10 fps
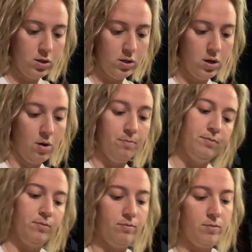Oh,
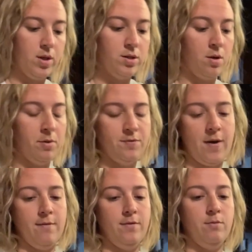it's almost
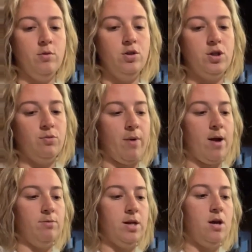5. We'll just
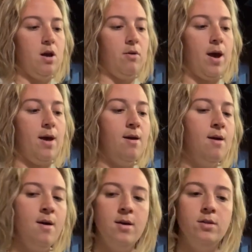round it, okay?
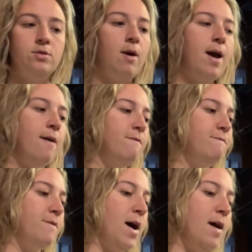So I have
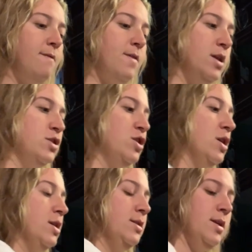5
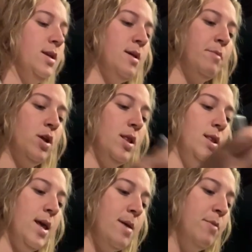inches, and I'm going to
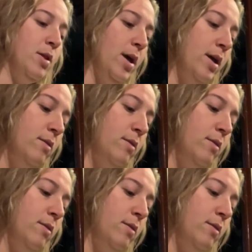label it.